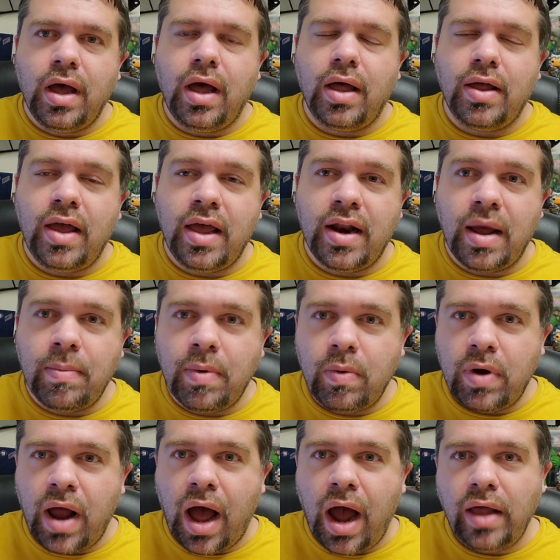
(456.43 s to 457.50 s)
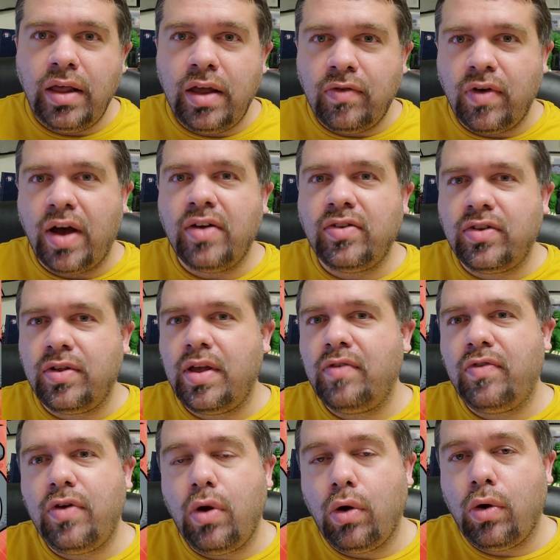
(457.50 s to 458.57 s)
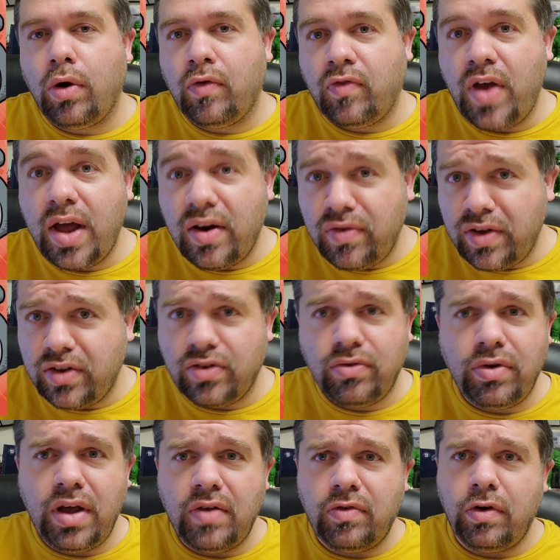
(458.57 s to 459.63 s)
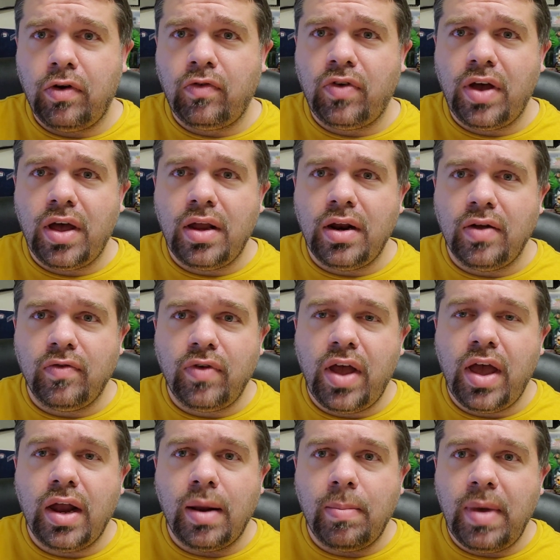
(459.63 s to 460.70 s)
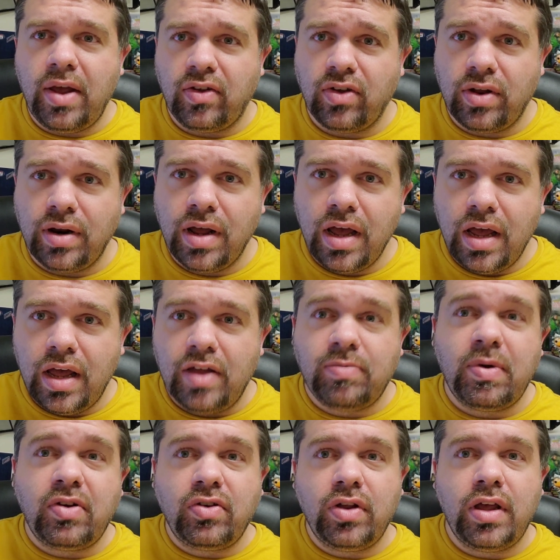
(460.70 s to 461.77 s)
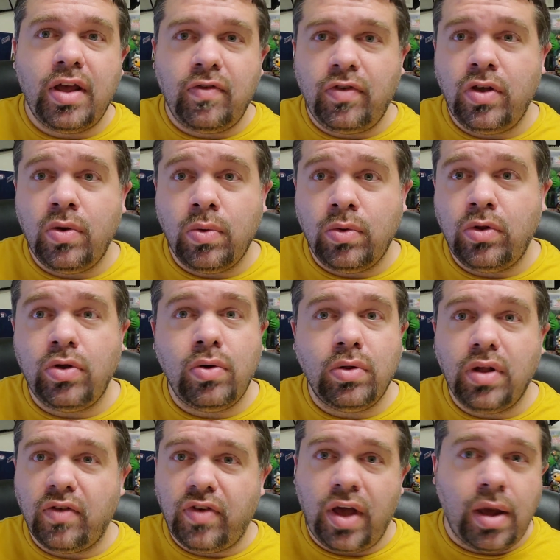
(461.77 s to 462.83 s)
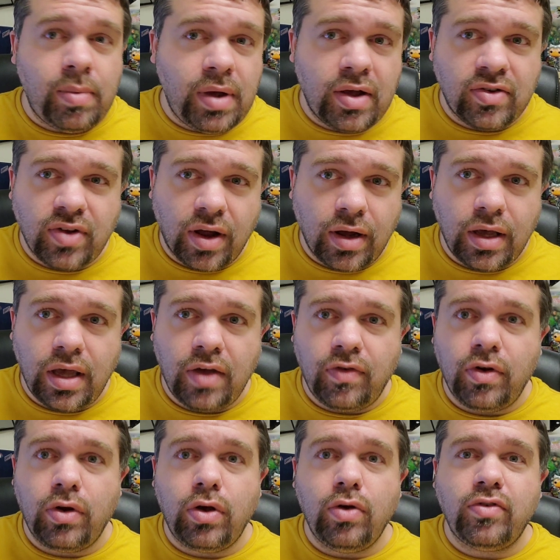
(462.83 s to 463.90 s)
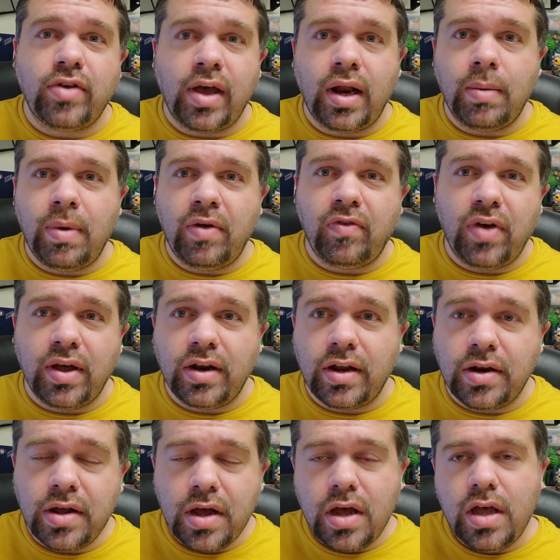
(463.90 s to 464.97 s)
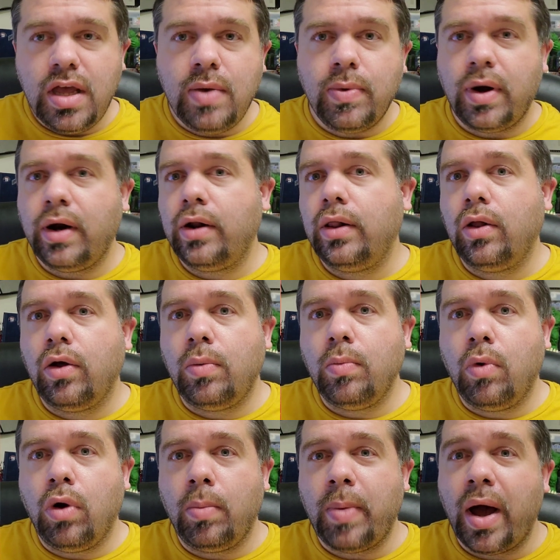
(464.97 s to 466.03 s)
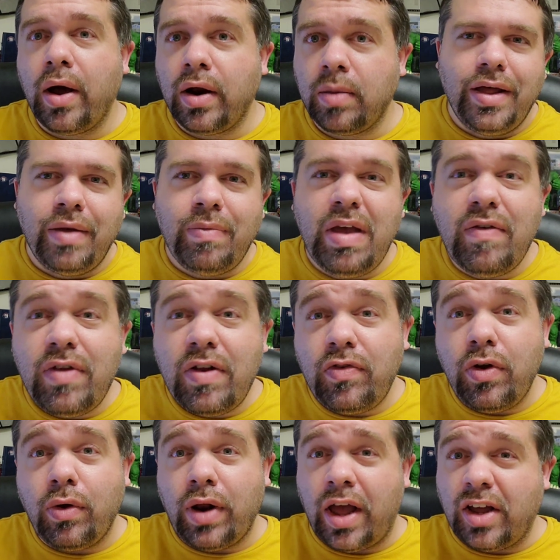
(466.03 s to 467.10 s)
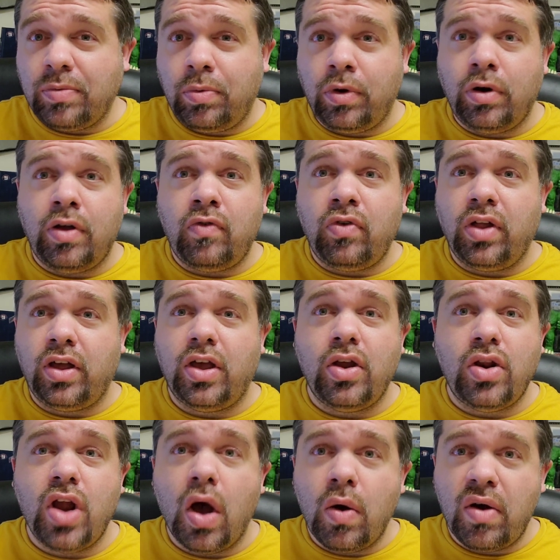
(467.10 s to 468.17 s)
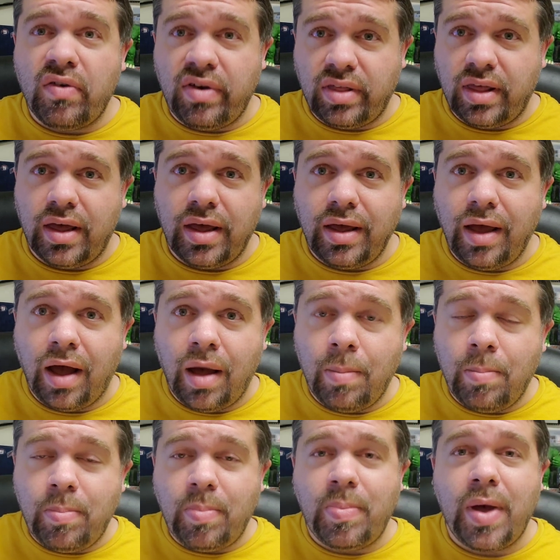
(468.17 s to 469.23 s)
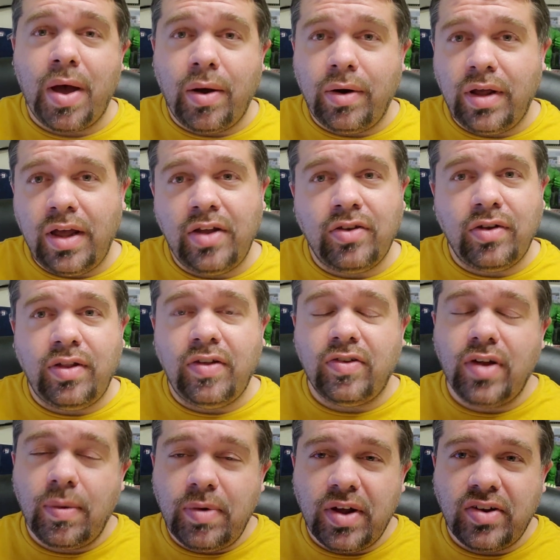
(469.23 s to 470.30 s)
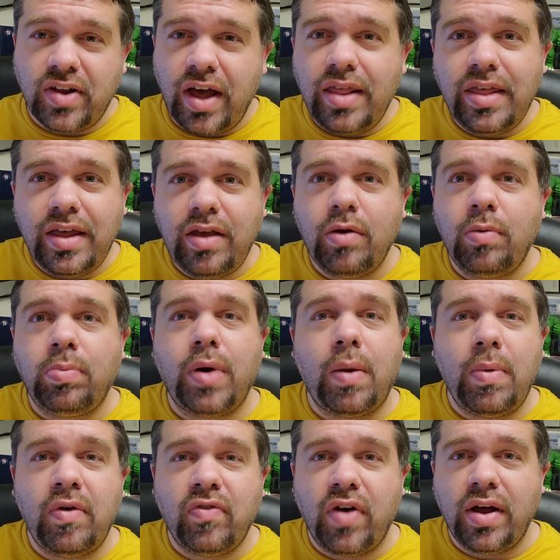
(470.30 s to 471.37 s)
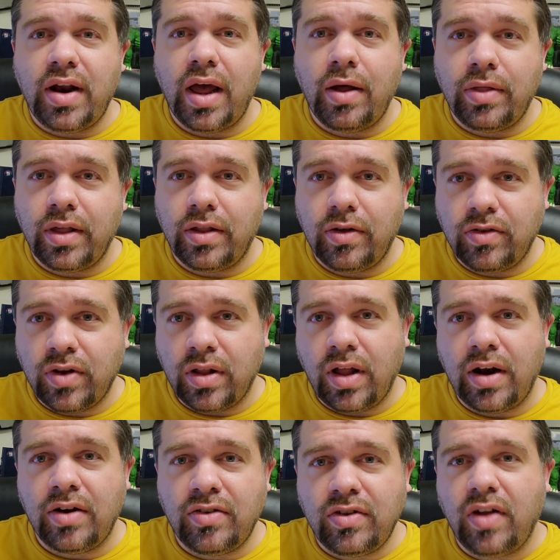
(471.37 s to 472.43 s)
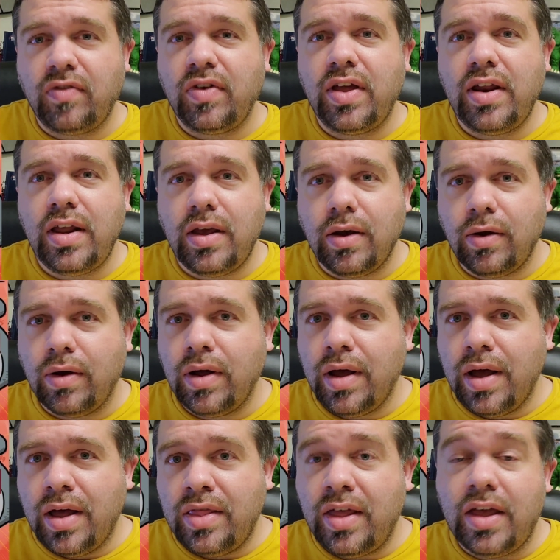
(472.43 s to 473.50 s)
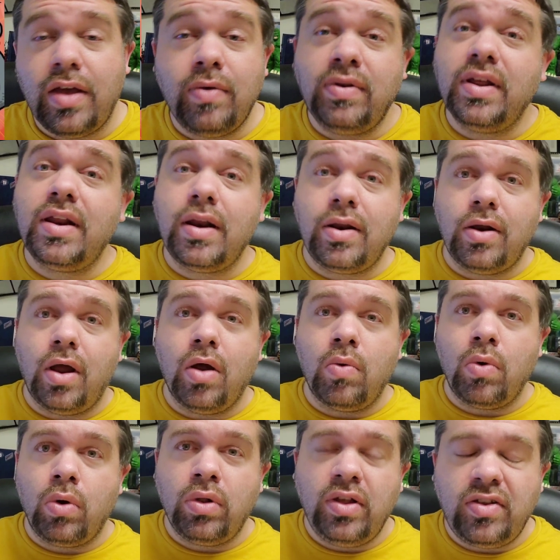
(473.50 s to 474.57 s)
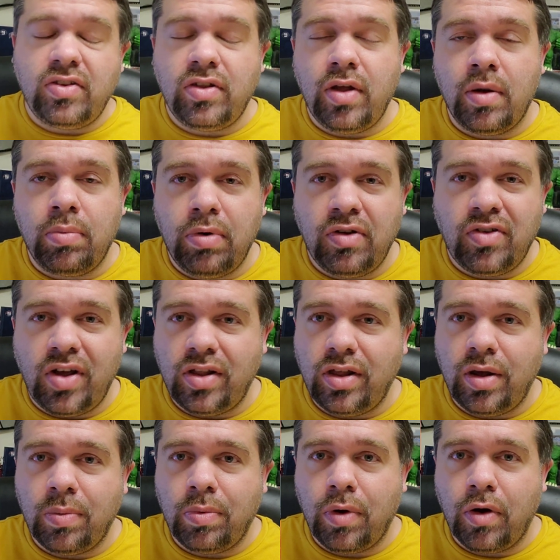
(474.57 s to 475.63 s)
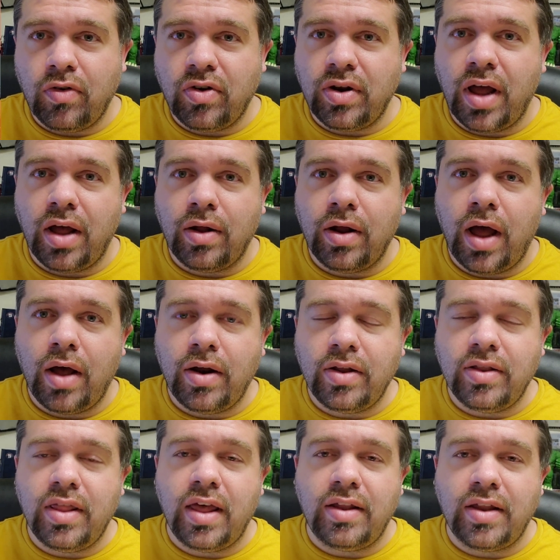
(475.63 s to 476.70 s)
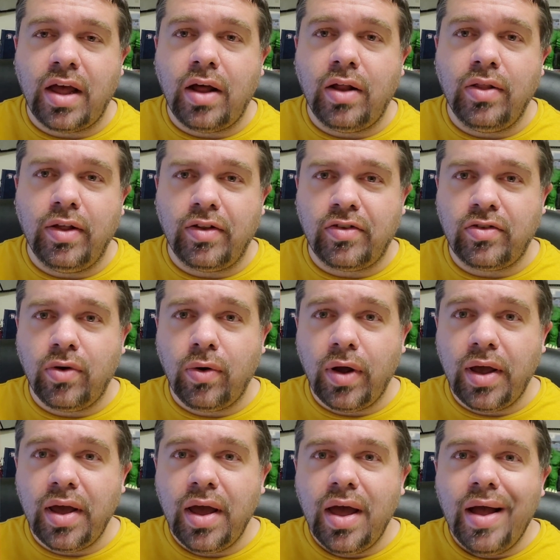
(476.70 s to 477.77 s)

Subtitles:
And I would highly advise, if you're a fan of history, if you're a fan of animation, especially if you do love Hayao Miyazaki, if you're a huge anime fan and you want to learn more about it, because even if you're an expert or you feel like you know everything about each of these subjects, I think you'll probably find out that there's a lot of stuff in here that you didn't know, or at least appreciate the approach and how did they tell this story.